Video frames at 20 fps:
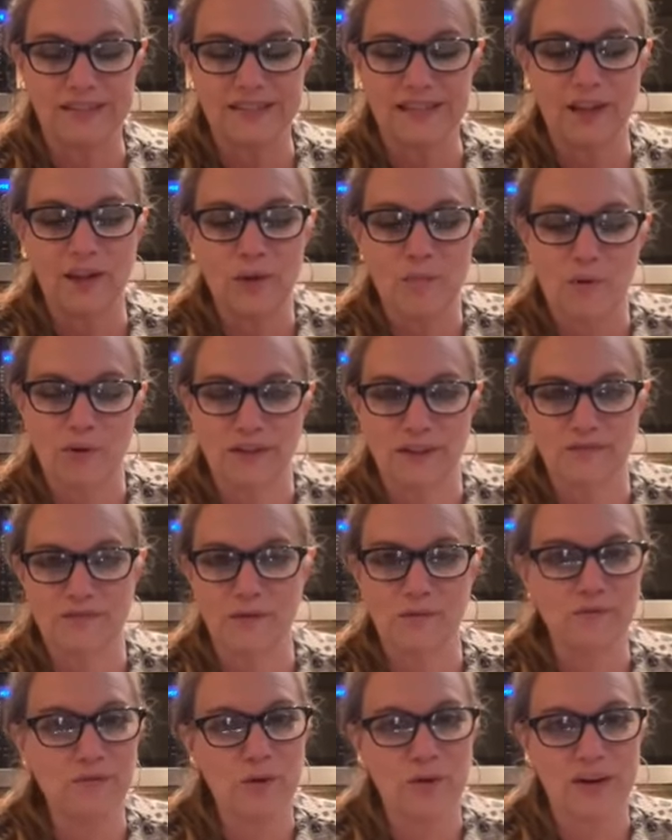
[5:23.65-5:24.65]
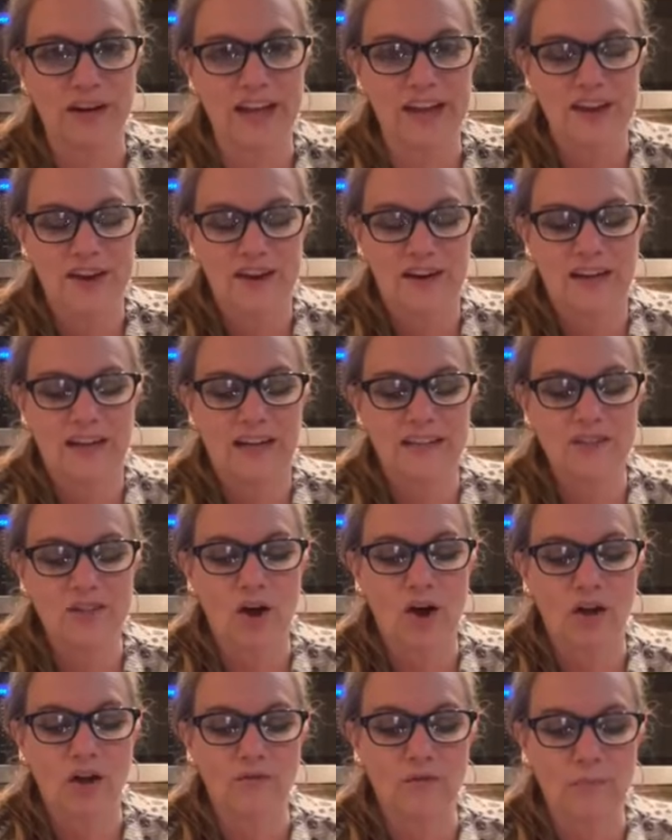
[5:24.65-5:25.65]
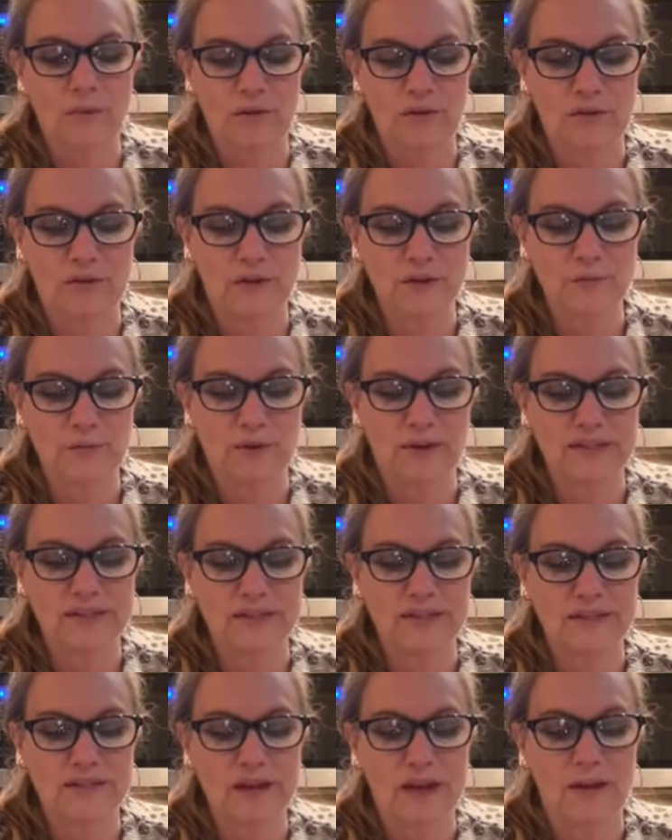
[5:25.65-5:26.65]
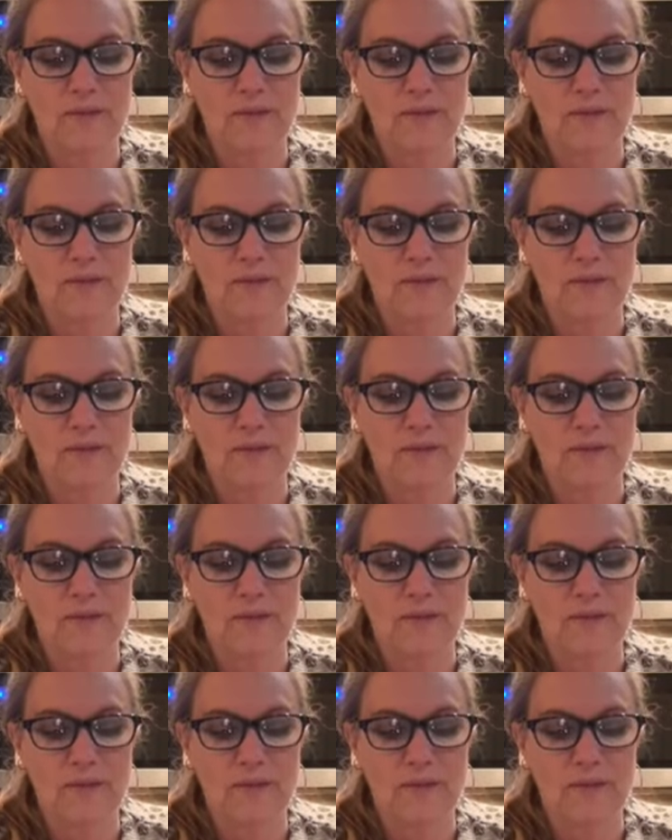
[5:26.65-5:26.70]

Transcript: Hello, Marlene from Florida. It's all over both of those places.